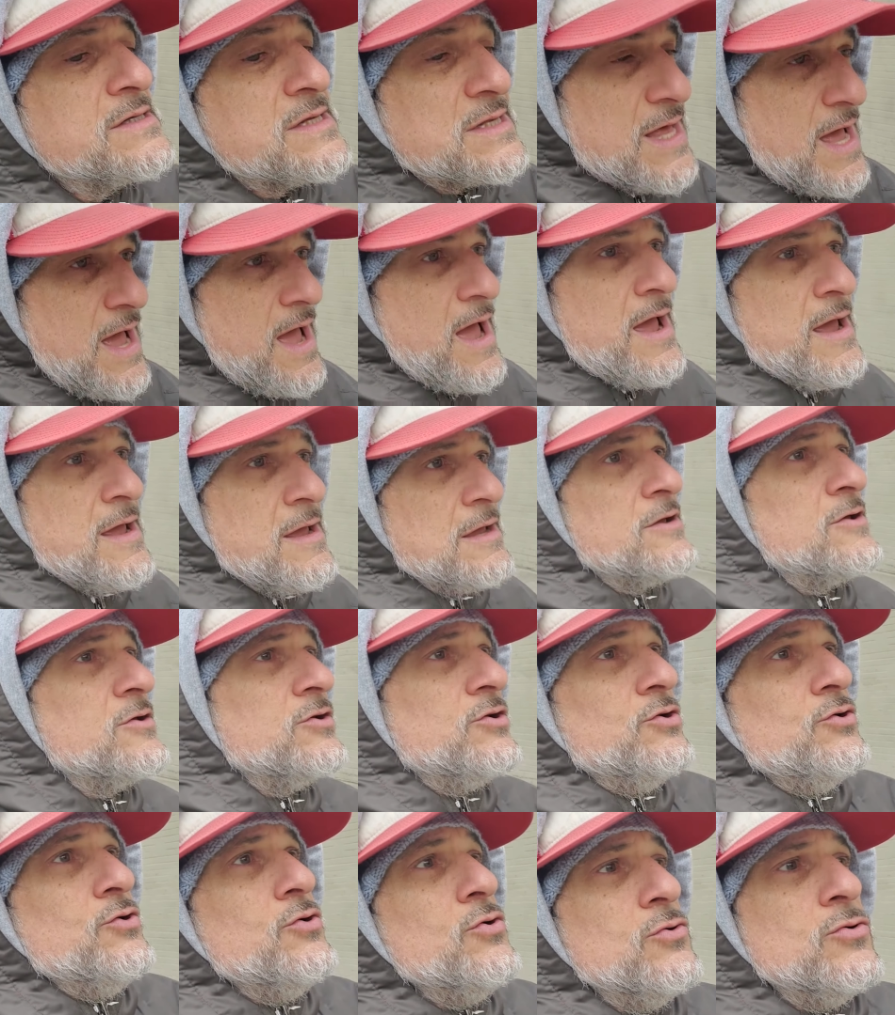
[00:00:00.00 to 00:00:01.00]
Thank
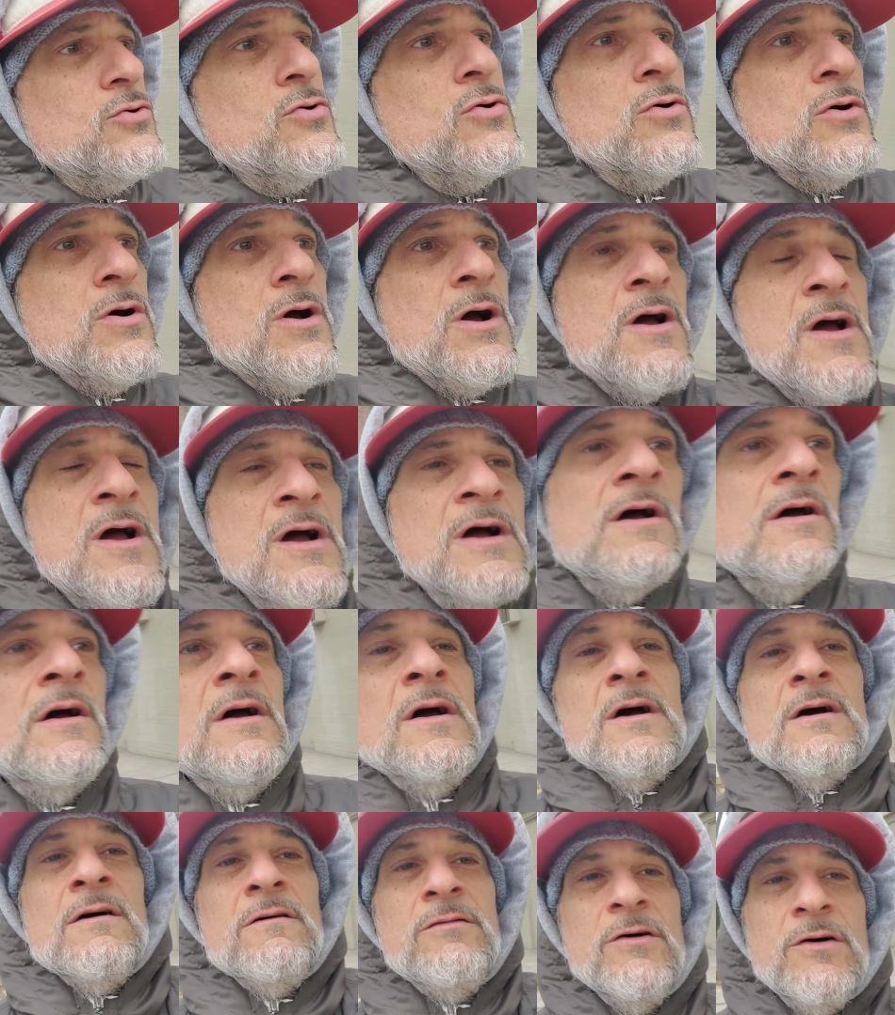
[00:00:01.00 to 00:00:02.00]
you
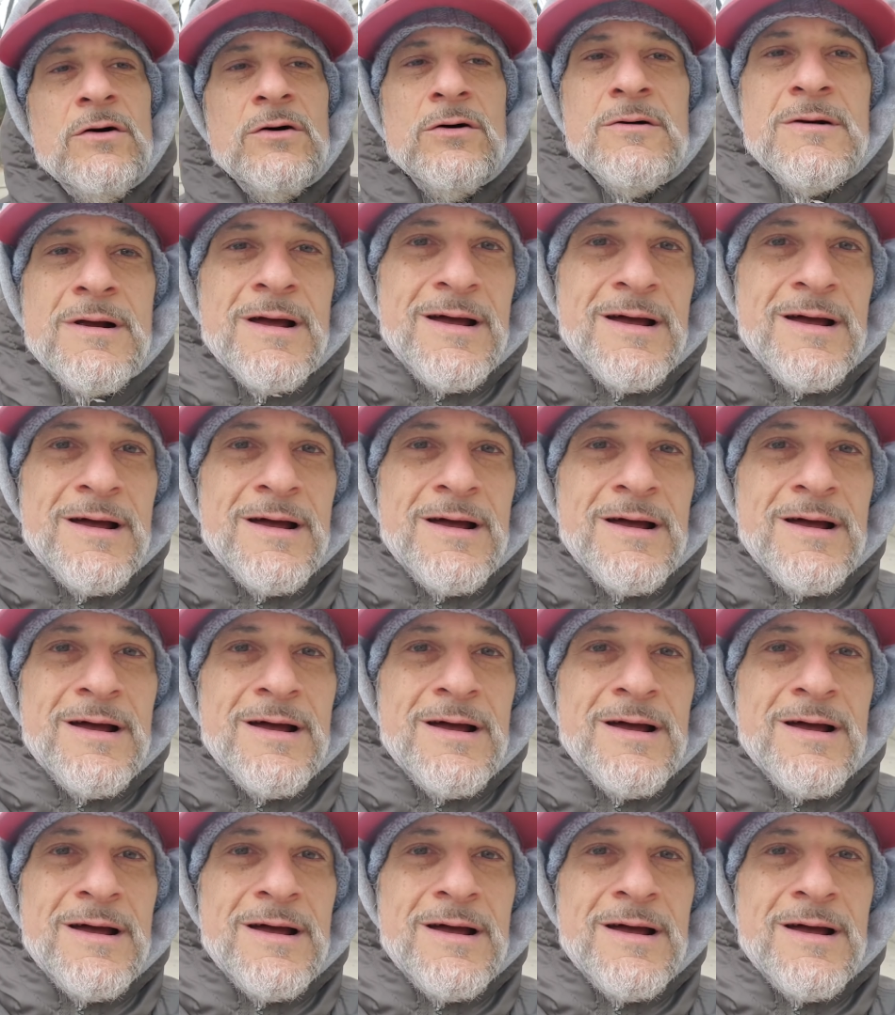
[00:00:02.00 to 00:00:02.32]
for